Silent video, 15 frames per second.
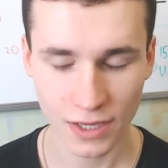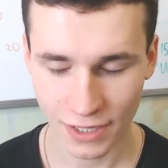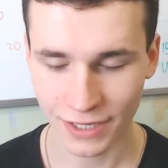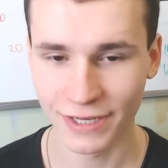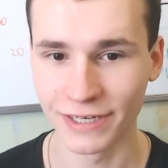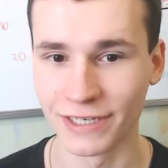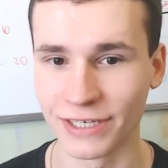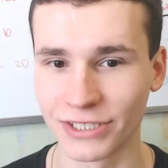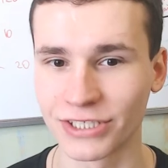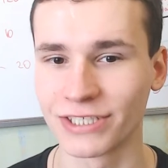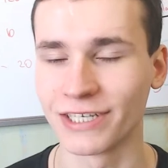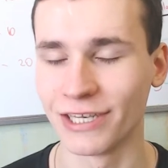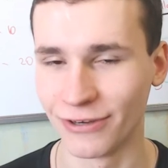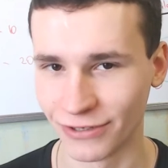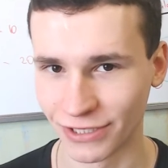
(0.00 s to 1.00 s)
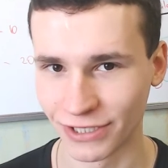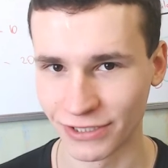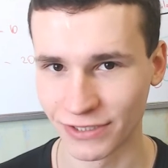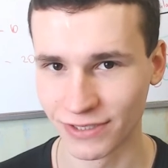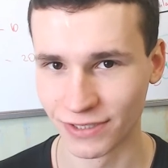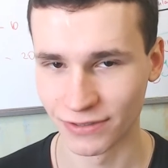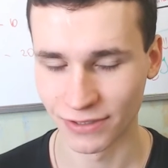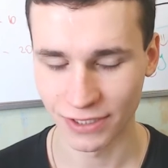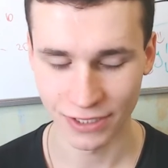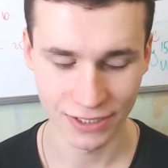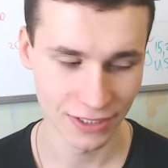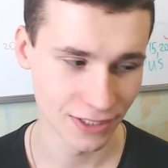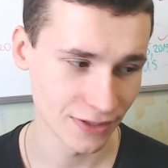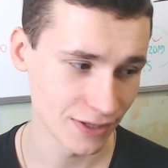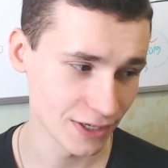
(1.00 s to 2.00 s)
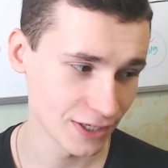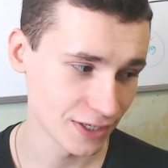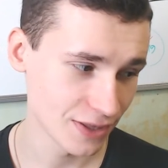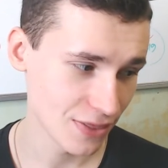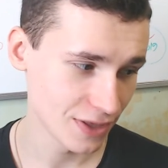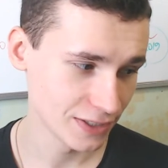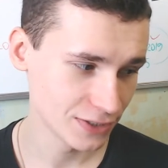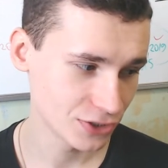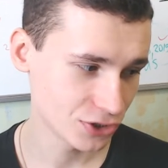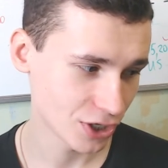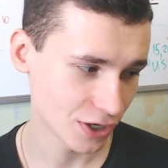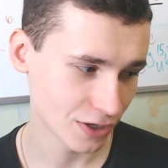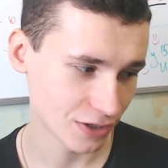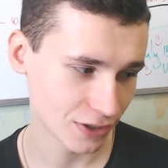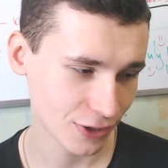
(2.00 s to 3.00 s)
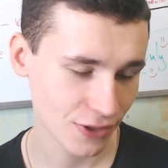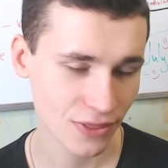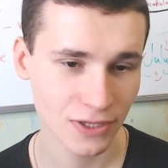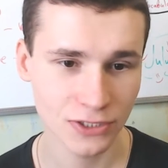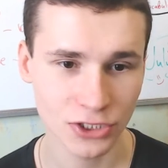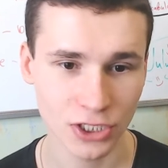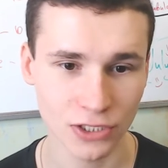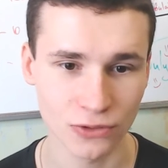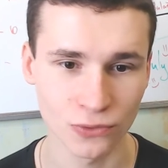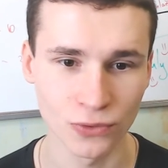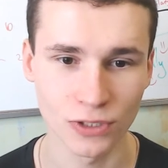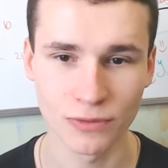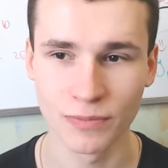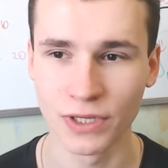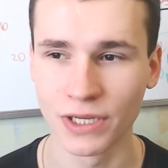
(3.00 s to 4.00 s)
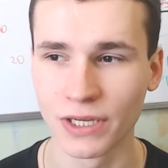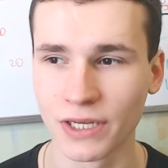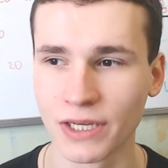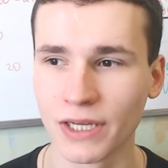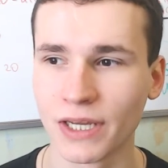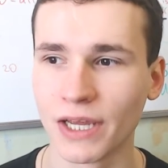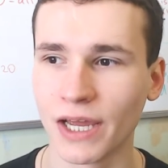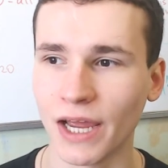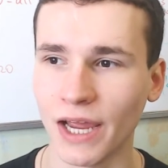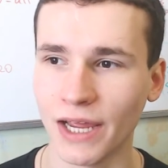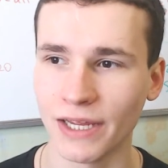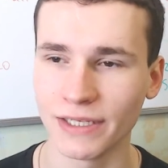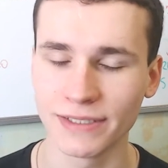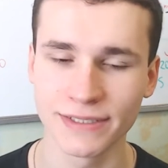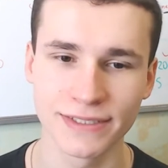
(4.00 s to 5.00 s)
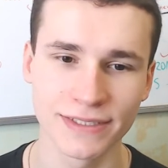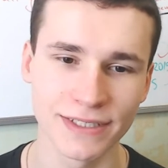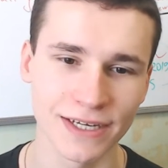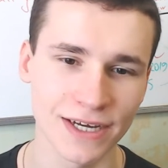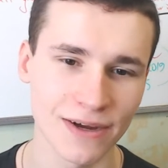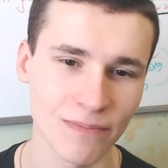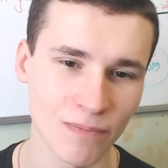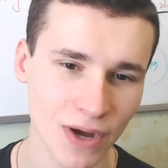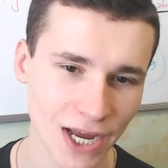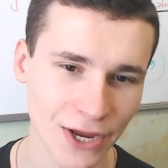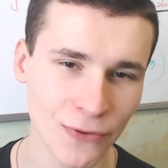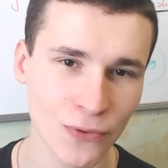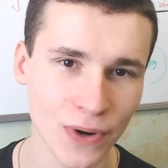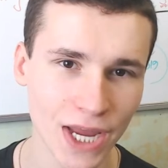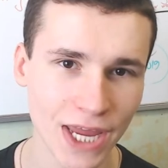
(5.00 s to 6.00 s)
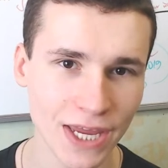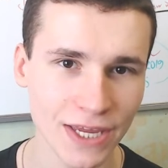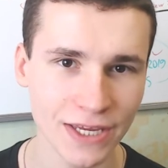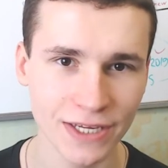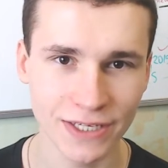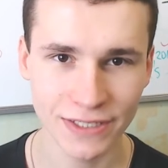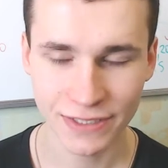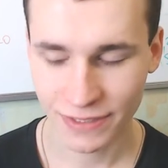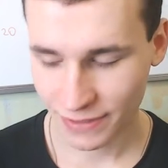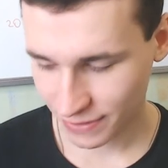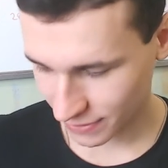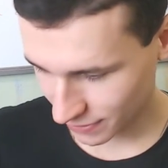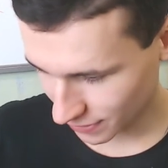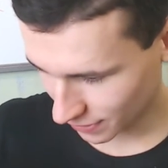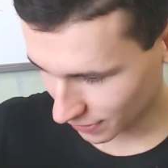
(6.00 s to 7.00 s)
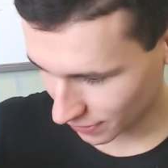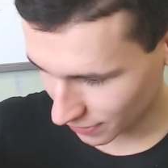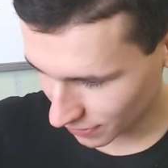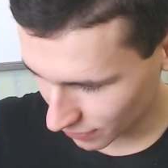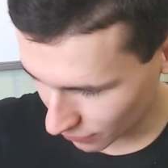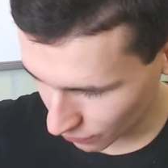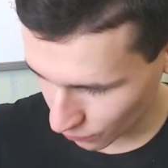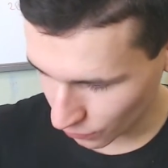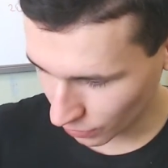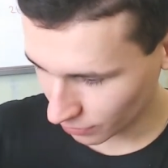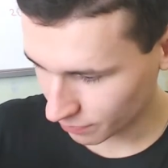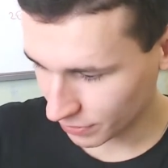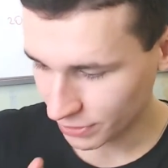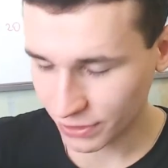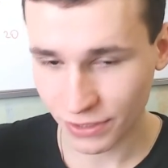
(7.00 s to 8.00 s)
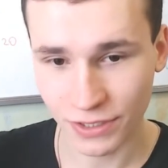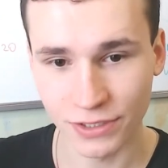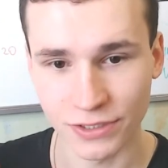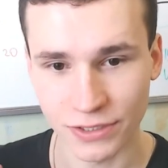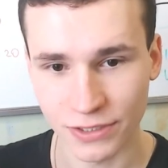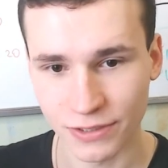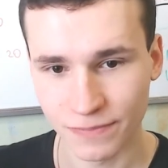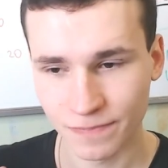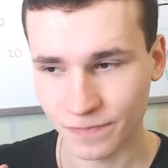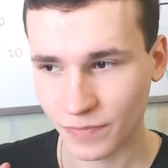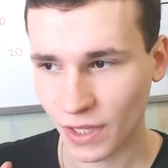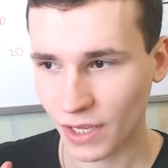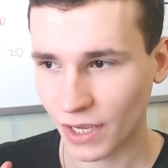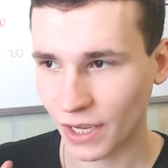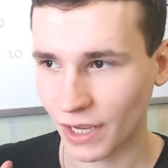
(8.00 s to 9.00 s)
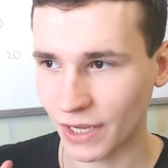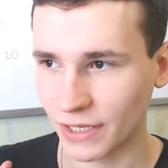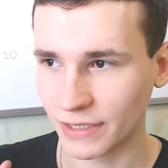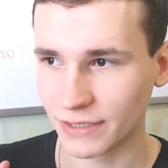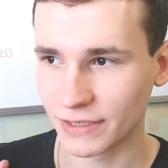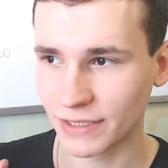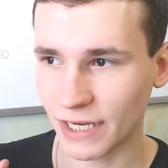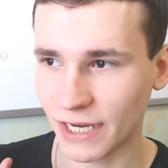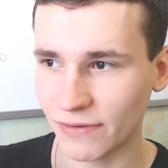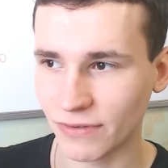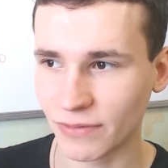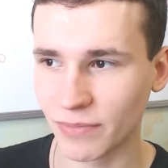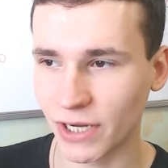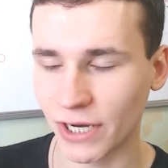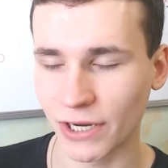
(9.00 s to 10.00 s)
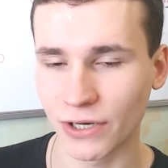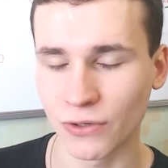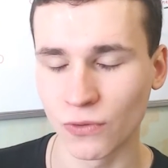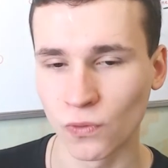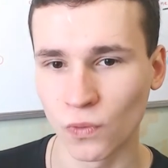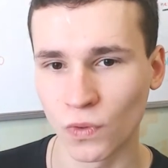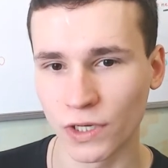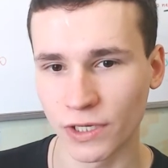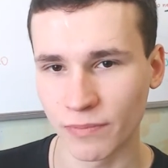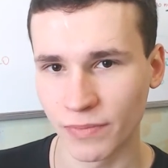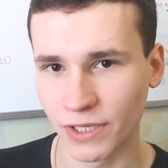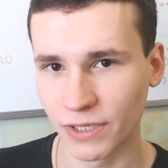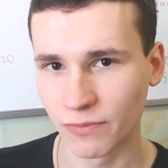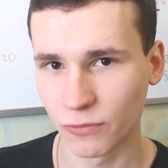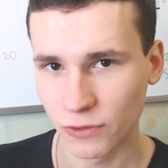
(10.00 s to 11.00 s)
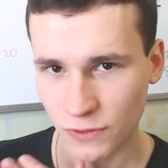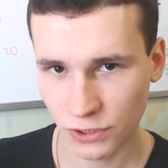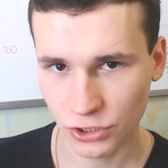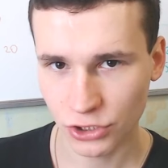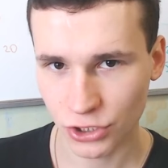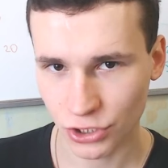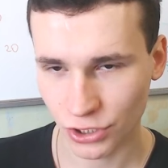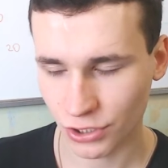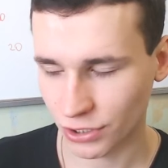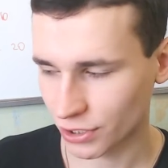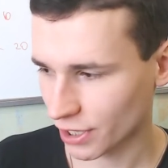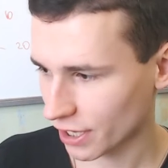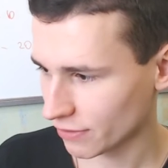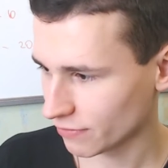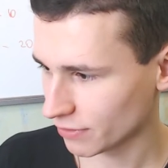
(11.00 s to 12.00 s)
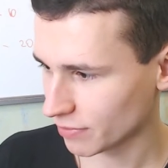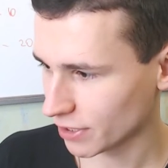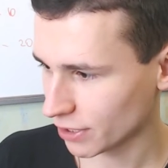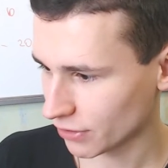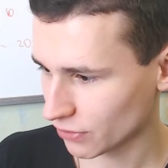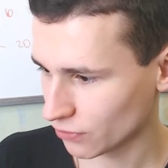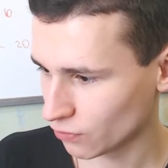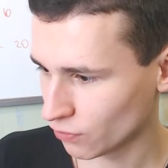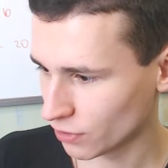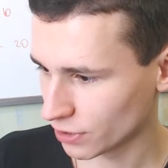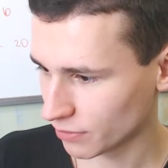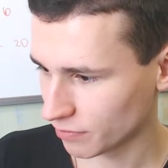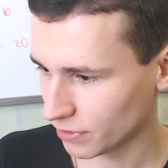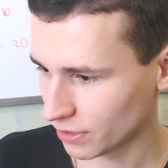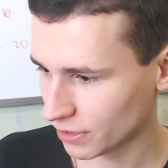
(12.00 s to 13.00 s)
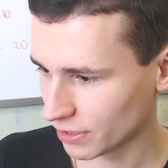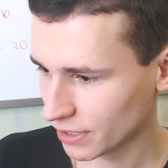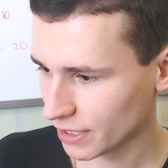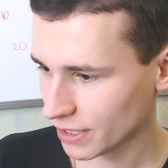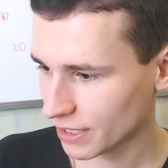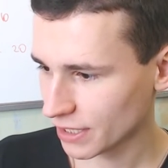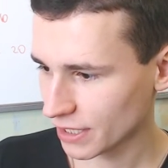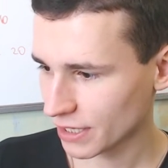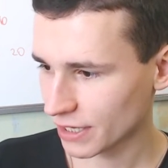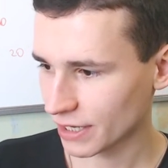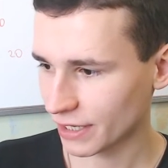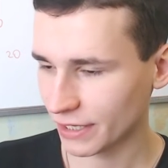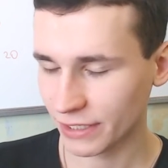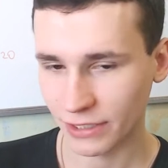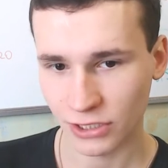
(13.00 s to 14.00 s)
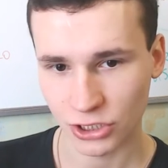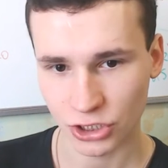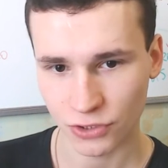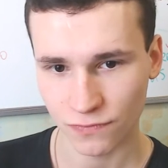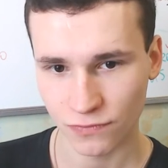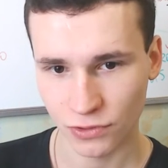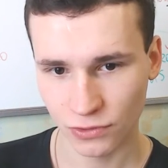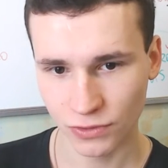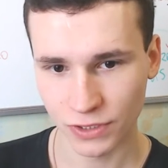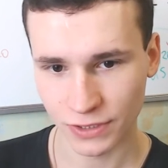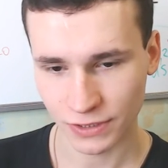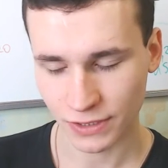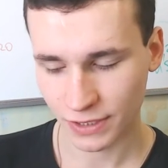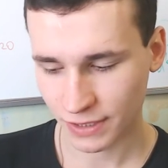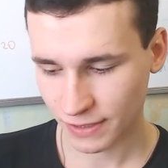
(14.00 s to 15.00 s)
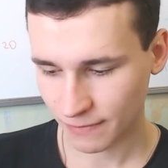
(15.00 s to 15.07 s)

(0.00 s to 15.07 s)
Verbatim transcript: English learning too in, in this channel. In this channel will be. And uh, my way is uh, will be here. And everybody who wanna be musician, everybody who wanna be English fluent,